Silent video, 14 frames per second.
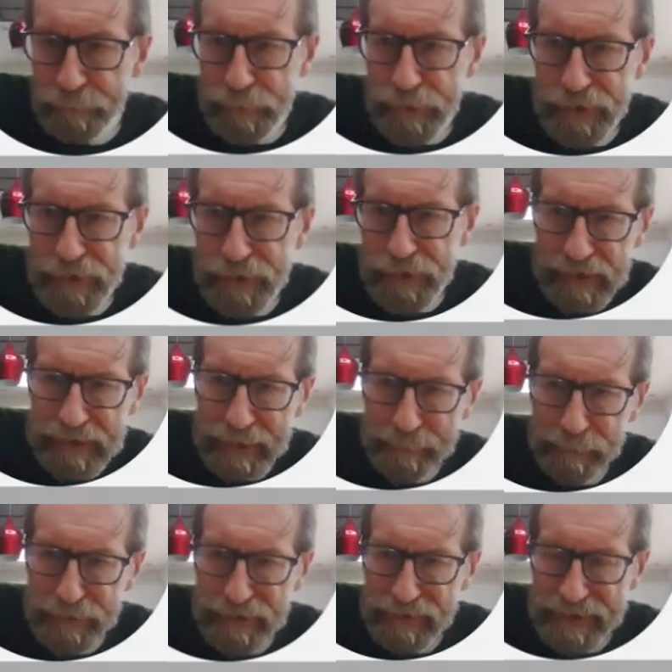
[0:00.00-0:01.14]
Printernet
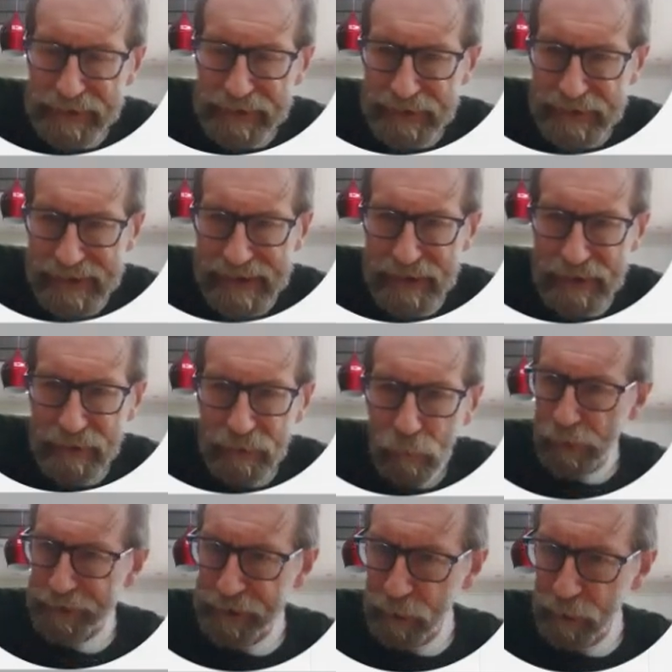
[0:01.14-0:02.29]
Collaborative Leaders
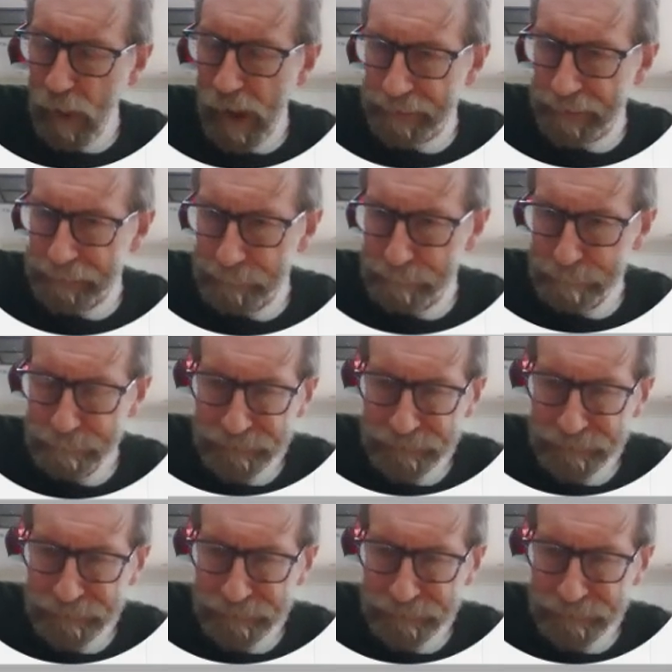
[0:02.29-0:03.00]
101.